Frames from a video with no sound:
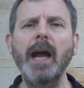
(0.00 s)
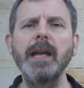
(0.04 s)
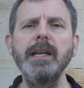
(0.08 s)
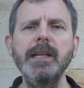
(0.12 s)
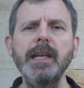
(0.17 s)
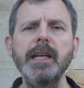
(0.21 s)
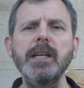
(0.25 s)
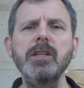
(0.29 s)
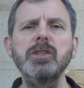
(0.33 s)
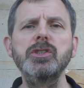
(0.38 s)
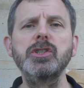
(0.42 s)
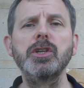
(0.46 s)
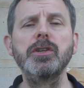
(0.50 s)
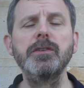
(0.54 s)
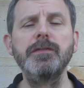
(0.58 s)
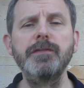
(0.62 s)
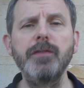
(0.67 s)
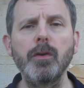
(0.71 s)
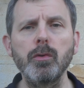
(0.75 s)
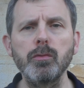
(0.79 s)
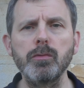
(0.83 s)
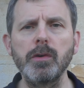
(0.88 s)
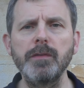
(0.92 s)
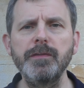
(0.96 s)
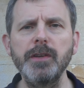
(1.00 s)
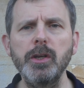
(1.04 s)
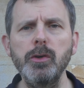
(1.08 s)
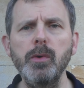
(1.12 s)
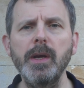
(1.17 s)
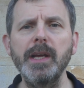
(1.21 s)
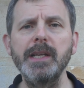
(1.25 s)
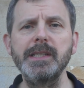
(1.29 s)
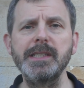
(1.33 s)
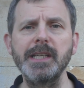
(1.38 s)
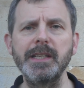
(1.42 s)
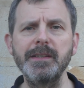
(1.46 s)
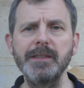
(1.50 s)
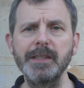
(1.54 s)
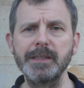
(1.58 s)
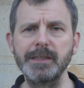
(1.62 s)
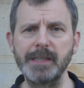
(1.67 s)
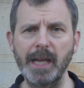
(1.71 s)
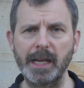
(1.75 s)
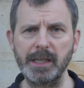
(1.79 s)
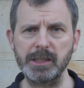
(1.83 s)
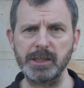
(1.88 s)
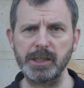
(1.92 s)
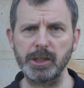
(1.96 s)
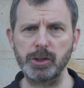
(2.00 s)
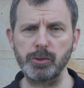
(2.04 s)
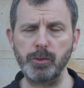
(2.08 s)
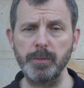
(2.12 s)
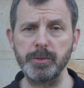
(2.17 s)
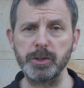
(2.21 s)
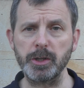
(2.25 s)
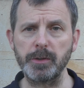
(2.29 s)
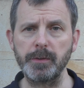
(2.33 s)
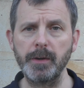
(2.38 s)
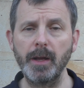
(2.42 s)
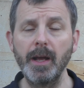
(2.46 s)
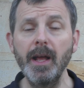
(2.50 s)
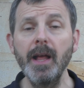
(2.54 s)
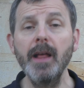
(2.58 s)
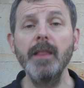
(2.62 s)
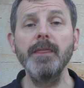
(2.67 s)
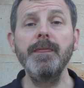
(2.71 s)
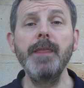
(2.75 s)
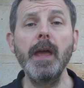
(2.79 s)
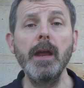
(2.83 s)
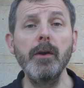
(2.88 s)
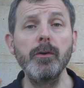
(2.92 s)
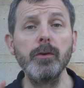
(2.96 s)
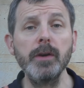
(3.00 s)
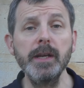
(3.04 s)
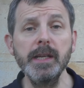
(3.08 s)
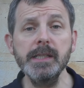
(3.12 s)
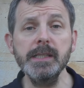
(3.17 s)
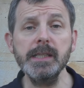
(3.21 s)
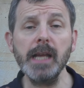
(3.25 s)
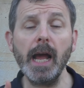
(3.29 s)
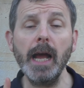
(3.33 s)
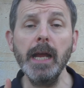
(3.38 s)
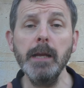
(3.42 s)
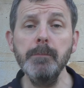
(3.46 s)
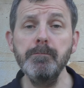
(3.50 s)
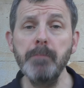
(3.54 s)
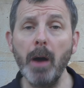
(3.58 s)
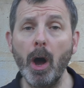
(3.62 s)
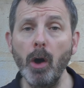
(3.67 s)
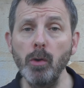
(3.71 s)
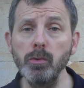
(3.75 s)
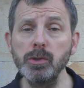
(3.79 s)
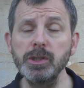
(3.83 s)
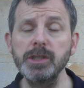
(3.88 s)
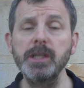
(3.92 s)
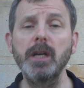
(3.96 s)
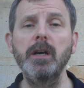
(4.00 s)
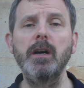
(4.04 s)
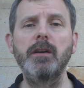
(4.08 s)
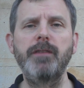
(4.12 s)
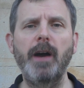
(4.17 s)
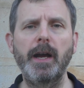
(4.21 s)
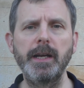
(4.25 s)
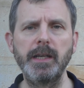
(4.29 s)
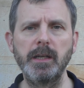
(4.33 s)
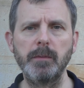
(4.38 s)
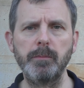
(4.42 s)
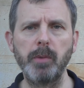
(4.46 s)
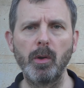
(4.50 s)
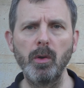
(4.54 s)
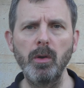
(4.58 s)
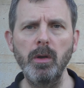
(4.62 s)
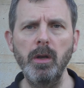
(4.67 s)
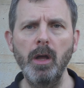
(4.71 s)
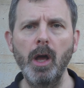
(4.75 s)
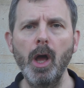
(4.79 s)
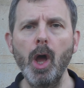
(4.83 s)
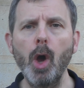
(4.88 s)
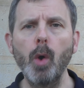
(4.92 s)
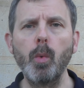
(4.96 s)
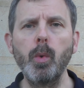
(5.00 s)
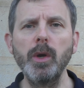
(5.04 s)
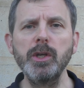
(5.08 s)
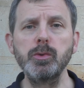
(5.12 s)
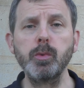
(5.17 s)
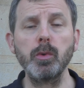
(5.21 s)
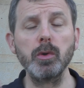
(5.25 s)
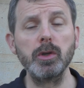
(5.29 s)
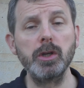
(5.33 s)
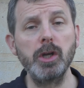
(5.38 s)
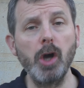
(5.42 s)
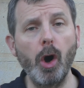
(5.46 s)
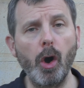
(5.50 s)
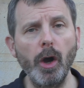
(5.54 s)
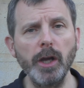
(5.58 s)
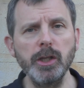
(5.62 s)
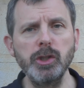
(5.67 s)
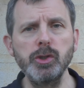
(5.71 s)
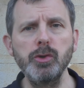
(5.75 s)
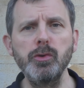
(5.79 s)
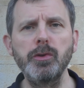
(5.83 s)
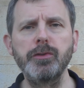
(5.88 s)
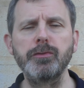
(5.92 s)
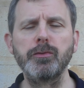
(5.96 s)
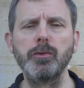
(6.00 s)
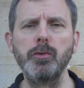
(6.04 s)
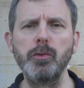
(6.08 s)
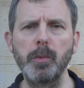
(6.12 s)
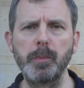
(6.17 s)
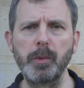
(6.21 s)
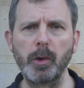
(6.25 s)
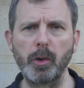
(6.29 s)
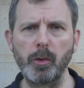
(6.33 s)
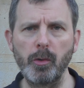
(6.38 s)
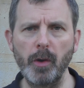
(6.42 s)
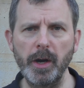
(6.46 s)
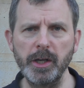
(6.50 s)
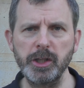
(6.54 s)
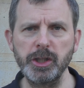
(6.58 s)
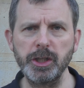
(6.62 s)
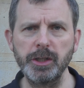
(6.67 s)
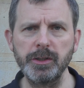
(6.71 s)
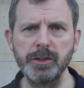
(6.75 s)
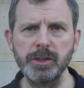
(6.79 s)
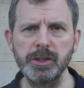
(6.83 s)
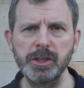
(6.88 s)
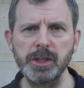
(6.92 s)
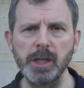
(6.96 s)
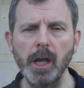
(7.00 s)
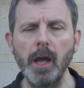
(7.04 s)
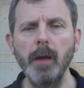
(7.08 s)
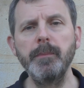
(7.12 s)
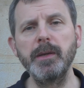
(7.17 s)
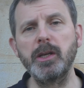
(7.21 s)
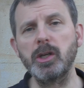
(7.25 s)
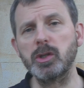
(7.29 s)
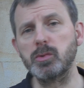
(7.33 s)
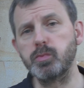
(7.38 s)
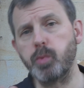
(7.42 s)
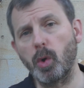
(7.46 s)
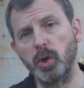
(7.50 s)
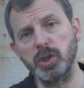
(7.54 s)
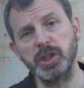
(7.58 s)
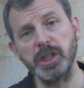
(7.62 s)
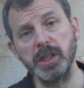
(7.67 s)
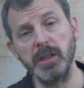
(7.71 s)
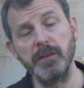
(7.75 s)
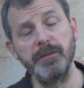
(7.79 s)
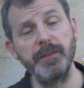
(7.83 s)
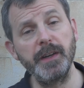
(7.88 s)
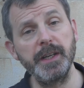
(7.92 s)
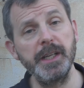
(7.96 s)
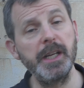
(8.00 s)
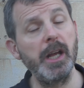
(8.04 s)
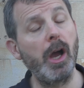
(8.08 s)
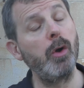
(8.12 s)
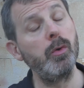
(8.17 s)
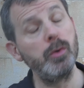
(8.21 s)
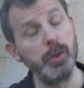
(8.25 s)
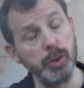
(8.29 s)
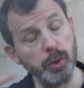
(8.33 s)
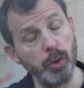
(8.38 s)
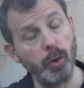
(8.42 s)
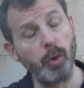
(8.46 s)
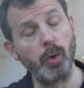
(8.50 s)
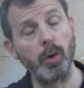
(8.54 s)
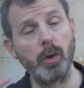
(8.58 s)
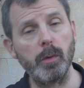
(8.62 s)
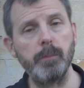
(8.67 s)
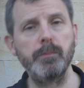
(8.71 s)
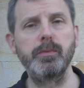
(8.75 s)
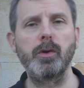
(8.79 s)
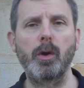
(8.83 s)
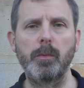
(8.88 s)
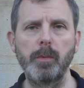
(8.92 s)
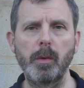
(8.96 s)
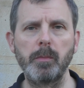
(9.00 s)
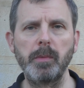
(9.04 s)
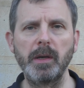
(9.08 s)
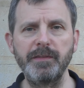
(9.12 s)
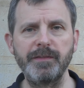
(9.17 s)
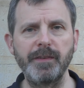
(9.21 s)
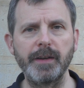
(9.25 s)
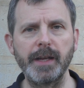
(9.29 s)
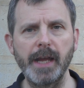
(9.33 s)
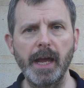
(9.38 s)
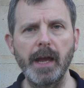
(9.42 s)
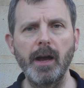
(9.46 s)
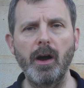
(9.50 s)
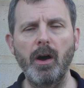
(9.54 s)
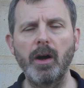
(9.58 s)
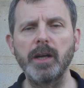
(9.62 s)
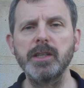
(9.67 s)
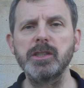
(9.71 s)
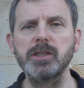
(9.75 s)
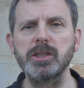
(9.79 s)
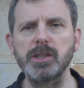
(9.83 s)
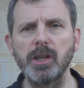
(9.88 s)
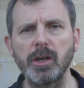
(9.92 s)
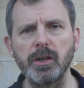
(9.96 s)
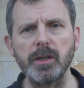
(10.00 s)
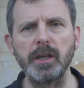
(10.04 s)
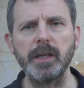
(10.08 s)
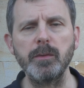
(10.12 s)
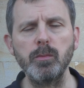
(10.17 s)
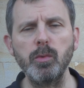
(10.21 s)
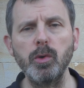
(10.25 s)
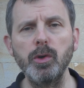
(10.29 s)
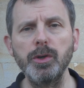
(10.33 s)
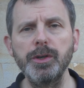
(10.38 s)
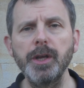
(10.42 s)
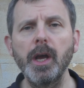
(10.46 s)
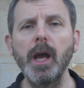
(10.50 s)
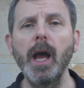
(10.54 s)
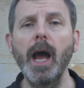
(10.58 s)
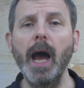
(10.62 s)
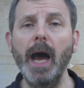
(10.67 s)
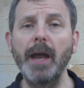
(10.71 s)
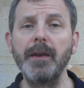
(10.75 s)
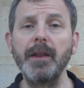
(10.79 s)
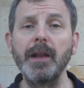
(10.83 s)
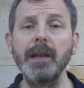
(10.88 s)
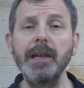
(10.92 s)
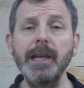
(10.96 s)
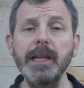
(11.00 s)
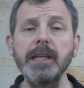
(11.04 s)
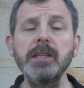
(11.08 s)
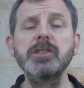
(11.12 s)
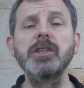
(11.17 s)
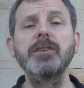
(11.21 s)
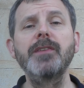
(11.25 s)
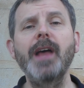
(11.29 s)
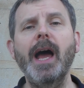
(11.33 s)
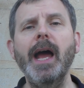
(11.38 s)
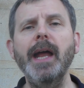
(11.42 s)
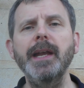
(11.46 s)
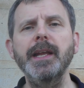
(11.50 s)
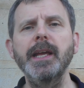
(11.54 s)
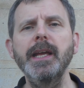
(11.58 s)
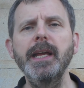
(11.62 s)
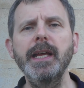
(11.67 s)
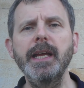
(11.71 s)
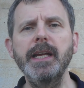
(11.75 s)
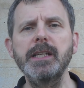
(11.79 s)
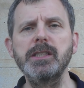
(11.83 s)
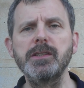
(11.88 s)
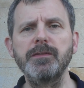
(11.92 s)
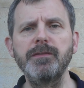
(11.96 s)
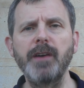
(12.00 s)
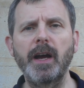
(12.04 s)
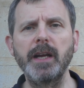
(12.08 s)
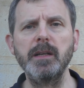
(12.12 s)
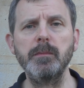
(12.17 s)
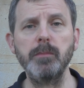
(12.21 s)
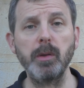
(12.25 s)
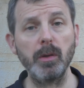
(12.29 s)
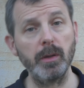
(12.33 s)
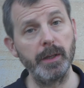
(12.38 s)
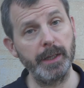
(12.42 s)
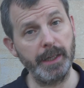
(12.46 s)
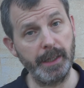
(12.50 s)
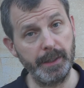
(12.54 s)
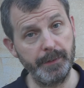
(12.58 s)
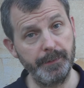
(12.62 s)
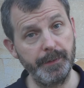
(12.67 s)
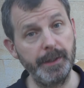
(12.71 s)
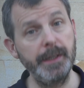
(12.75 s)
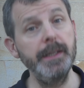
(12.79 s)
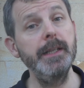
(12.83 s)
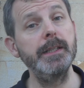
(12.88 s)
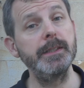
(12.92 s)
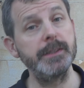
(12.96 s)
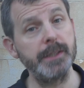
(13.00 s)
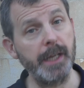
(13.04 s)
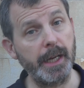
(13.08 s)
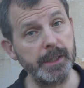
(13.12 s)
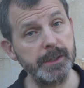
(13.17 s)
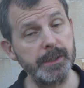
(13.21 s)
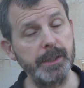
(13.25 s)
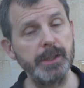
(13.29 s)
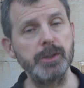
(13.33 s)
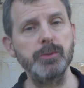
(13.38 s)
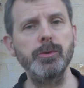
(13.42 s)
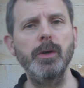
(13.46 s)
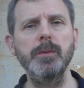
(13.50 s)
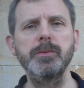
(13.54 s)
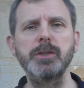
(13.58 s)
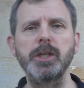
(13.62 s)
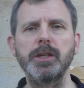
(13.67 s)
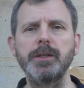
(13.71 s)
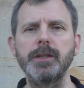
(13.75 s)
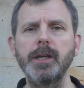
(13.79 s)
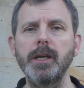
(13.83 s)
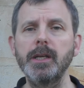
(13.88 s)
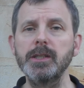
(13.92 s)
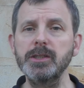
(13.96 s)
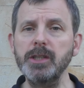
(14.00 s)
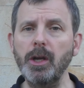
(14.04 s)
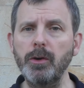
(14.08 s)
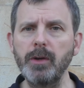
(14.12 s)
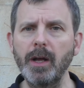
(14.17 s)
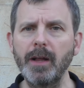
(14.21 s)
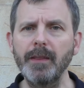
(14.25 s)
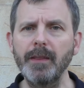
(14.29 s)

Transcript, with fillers: A link to the full review is in the text description. There is a poster available which will guide you through the progressions because watching the video you'll probably forget. I certainly would. And a link to that is available in the text description. So